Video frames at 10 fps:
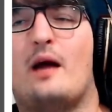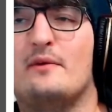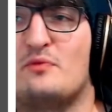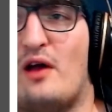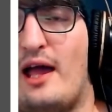
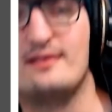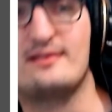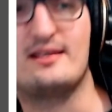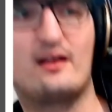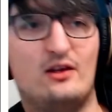damage per
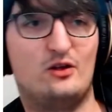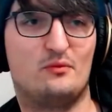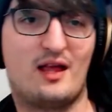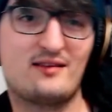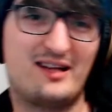8-second loop.
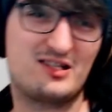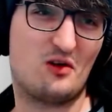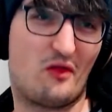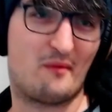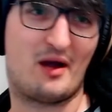That's actually
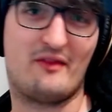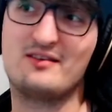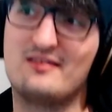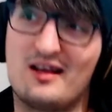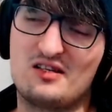not that bad.
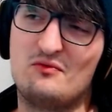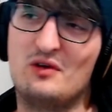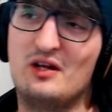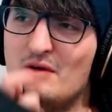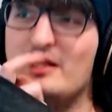This is actually
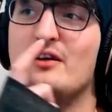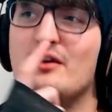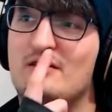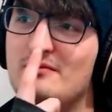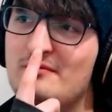really, really good.